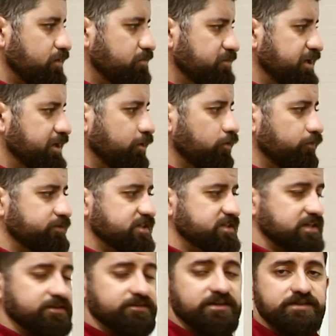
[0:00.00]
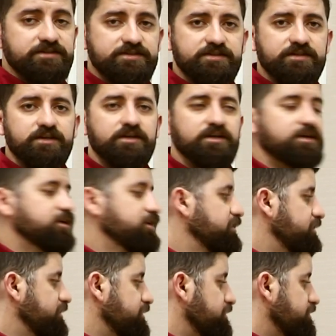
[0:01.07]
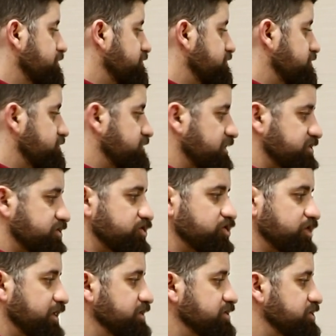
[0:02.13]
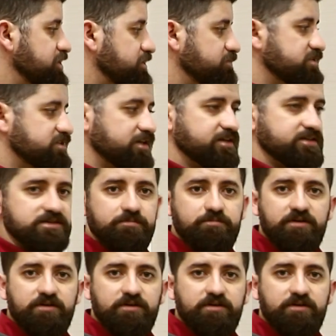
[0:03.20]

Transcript: meaning of the sentence uh, doesn't change, it means that it's a